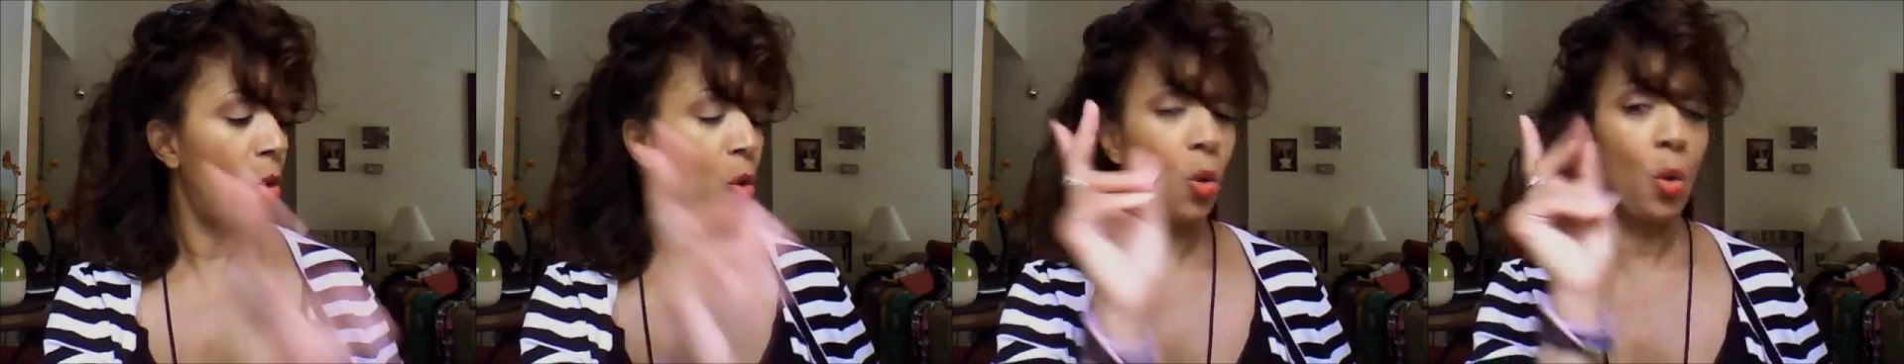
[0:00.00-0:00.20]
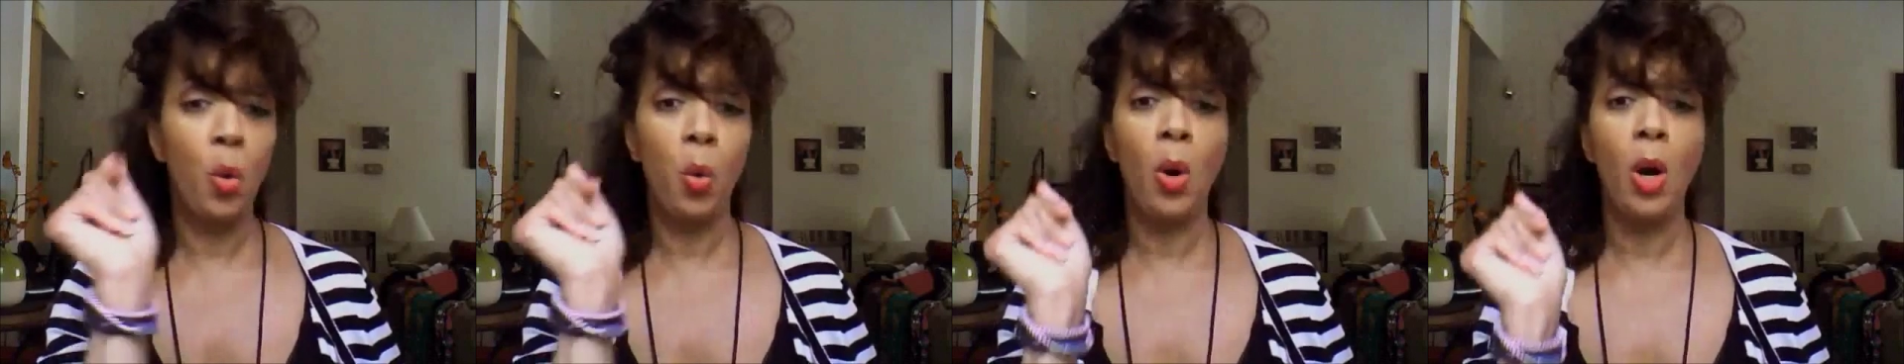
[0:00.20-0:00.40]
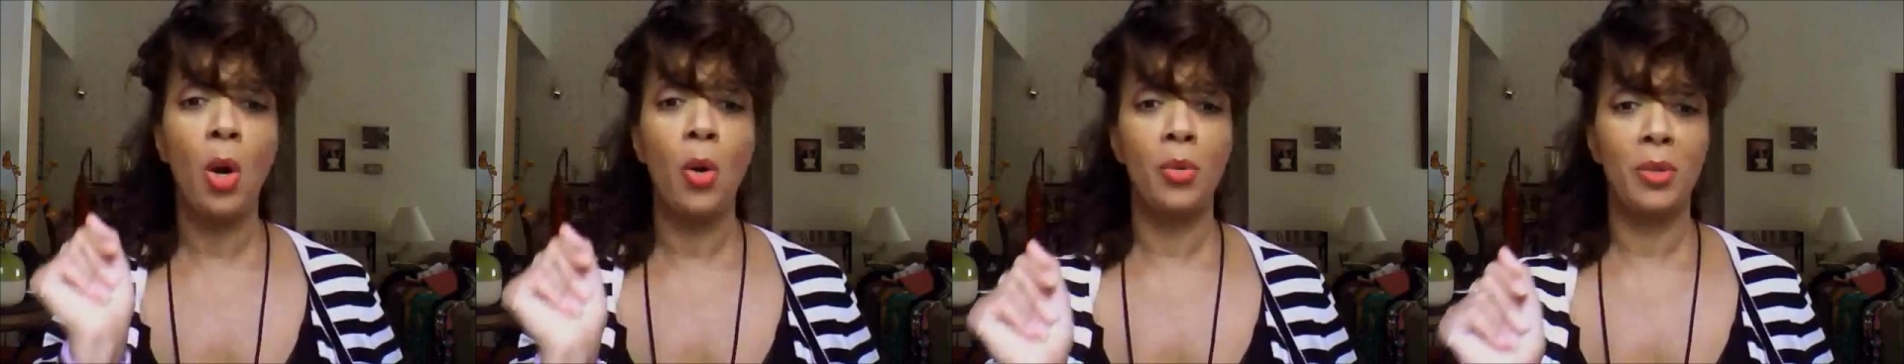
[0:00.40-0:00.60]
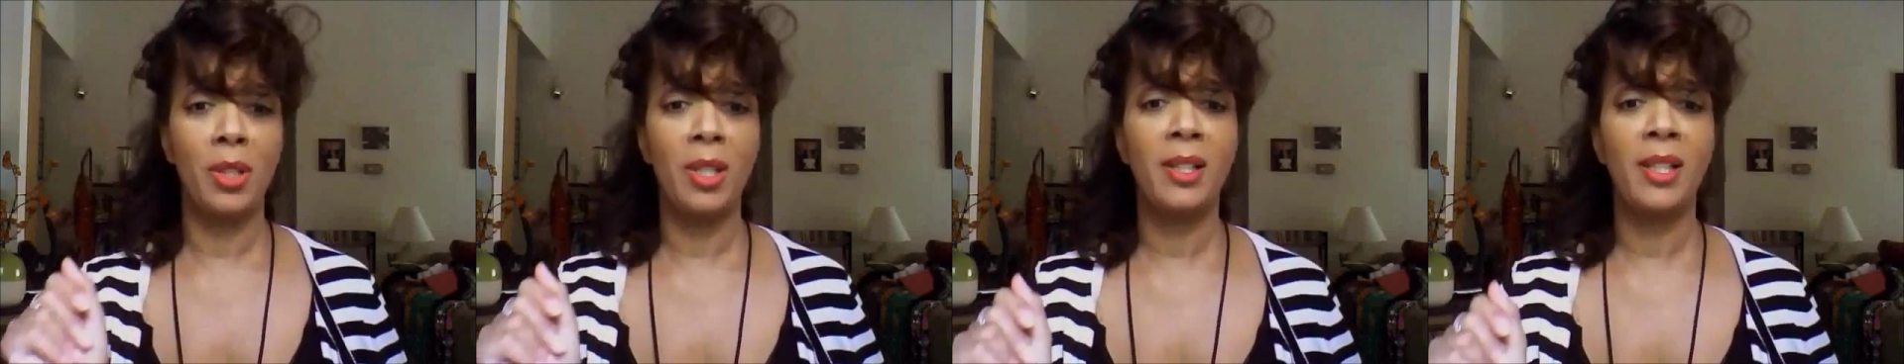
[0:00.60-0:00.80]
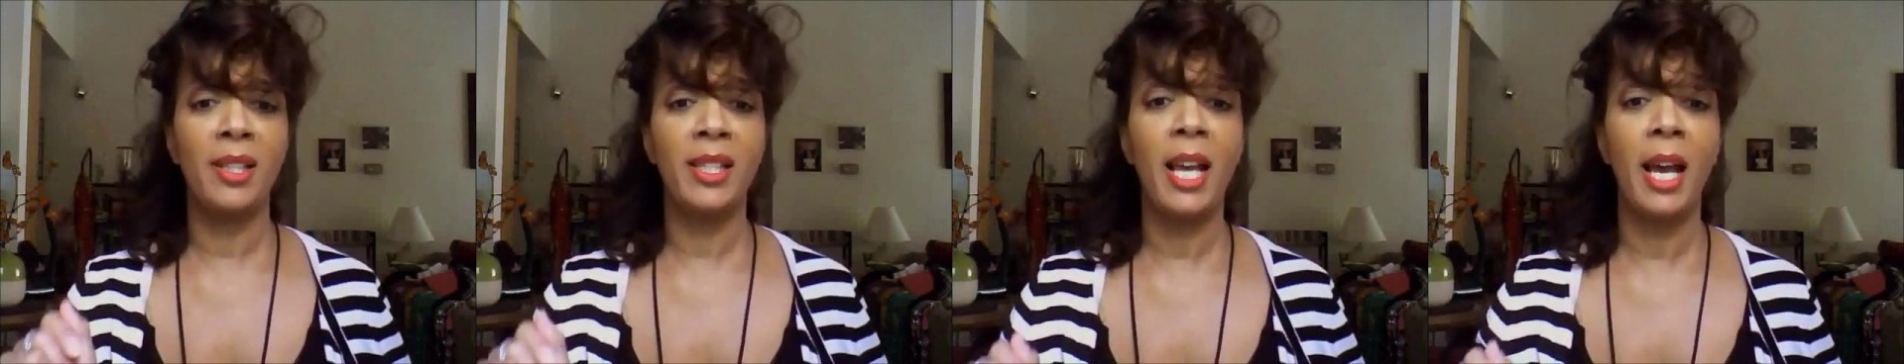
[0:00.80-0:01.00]
"quote
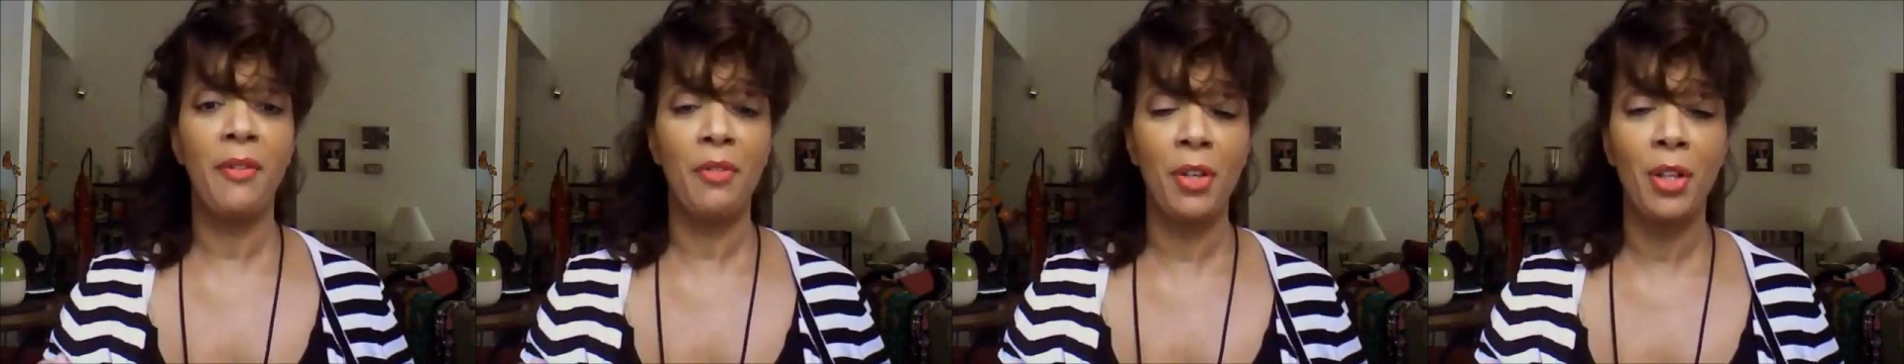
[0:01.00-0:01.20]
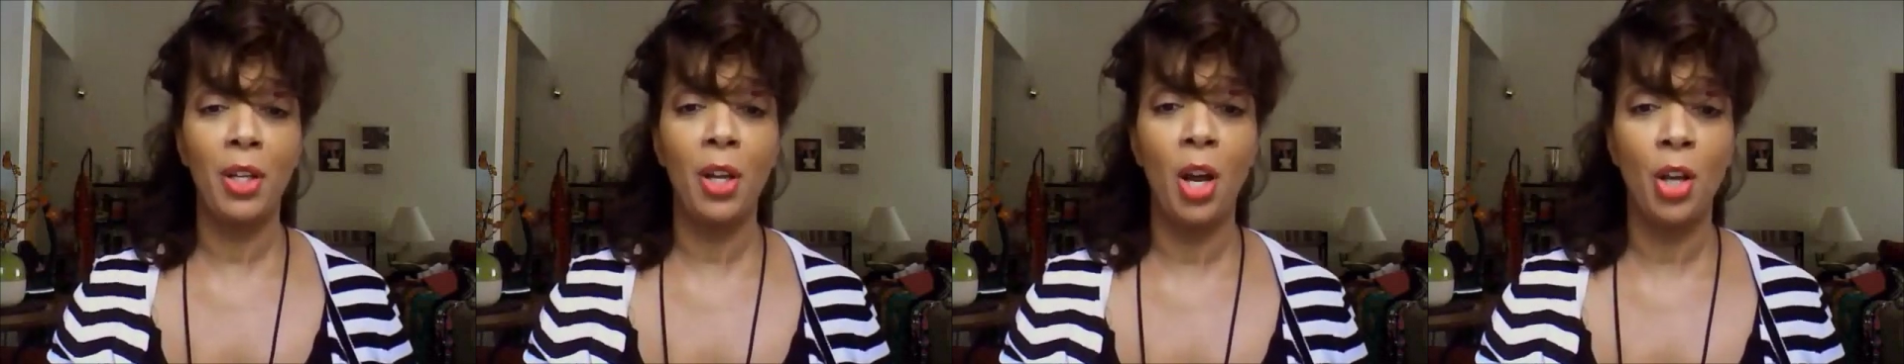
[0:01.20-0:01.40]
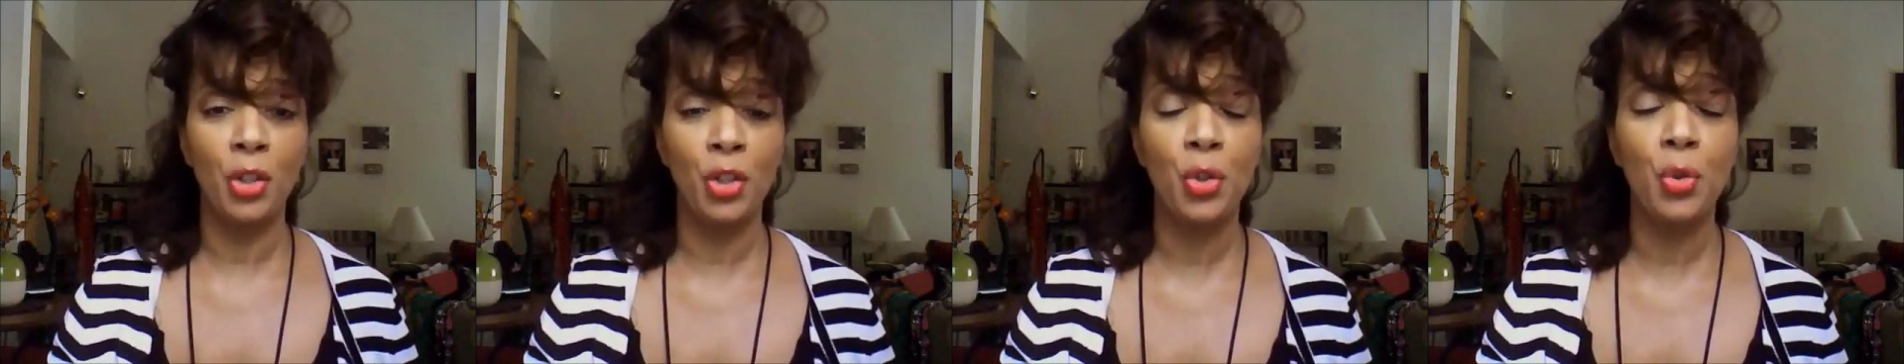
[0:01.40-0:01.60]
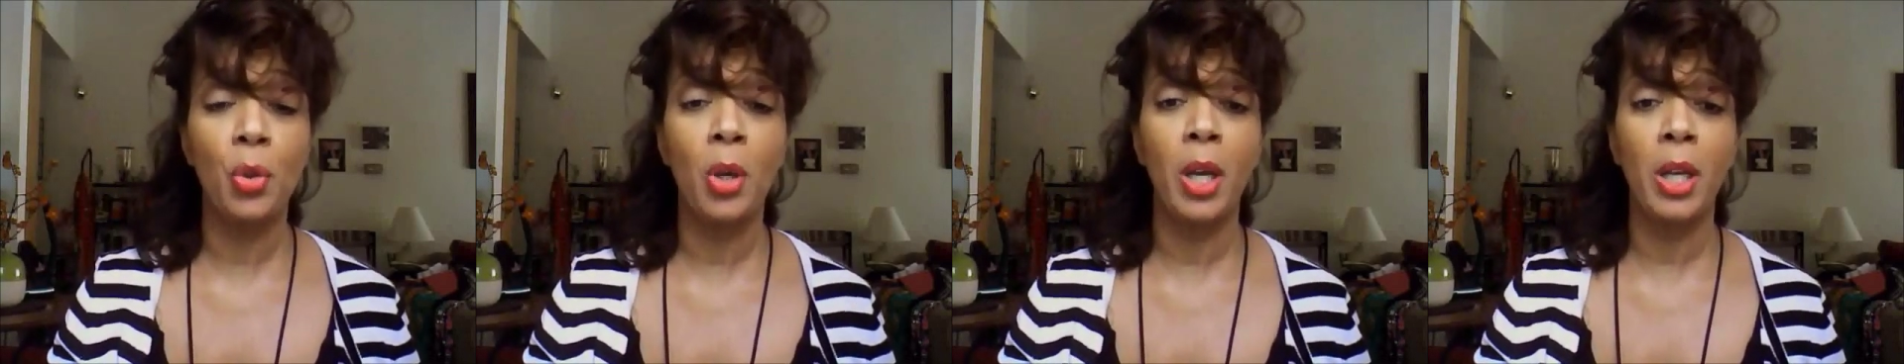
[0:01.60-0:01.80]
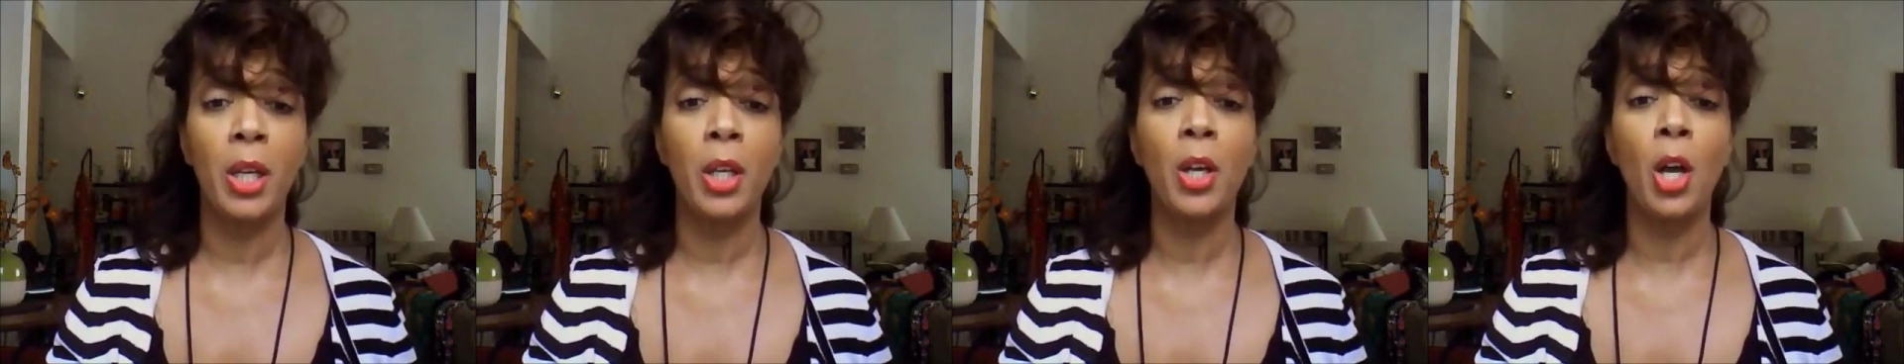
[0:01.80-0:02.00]
This is after the
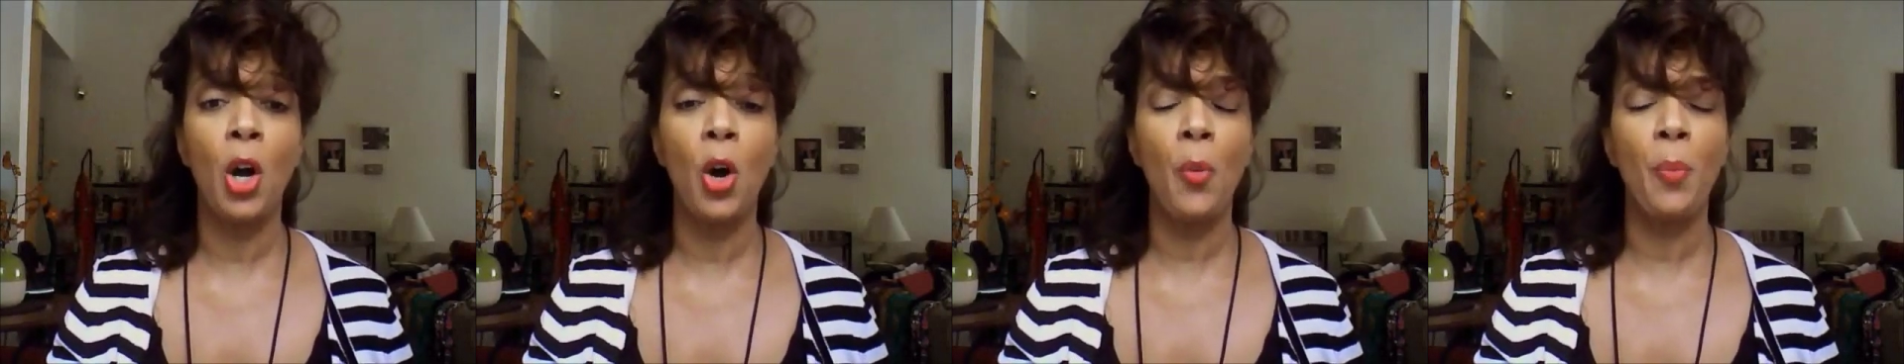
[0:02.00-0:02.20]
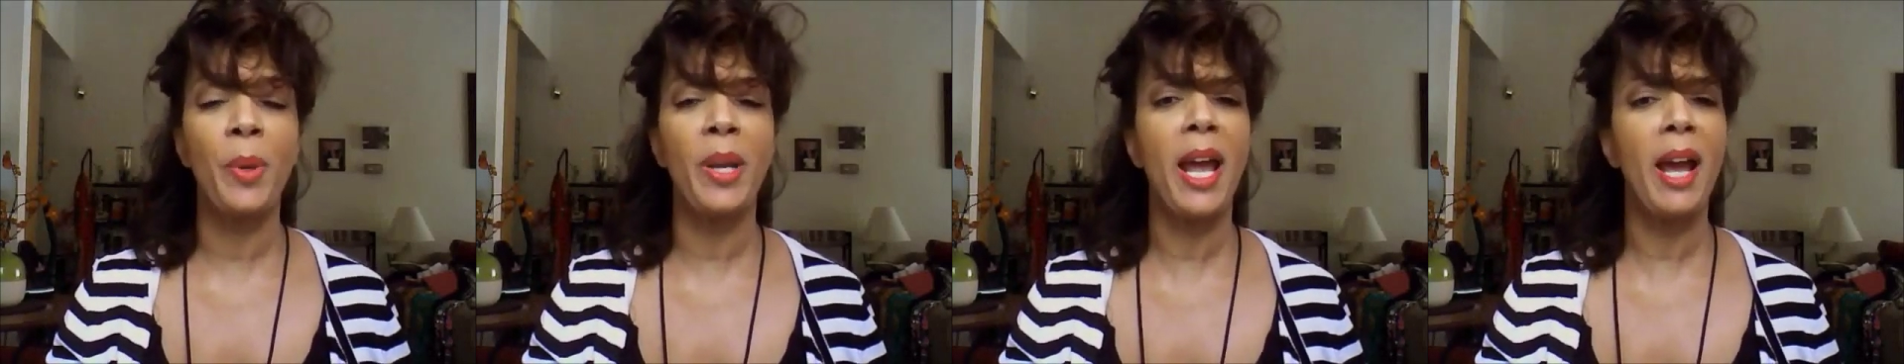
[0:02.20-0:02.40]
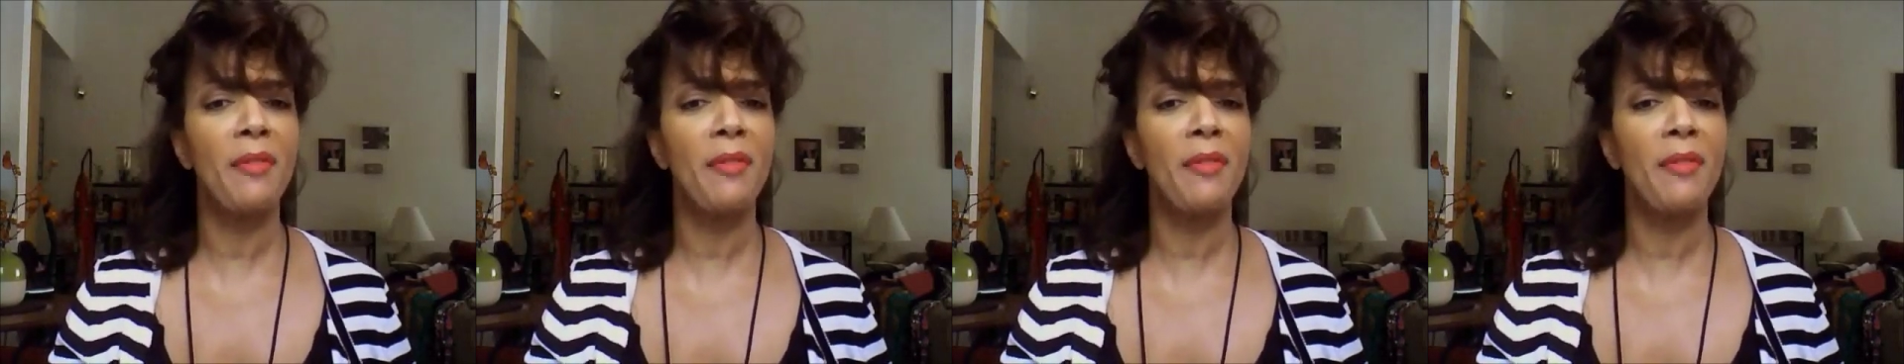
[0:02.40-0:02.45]
Australian Open.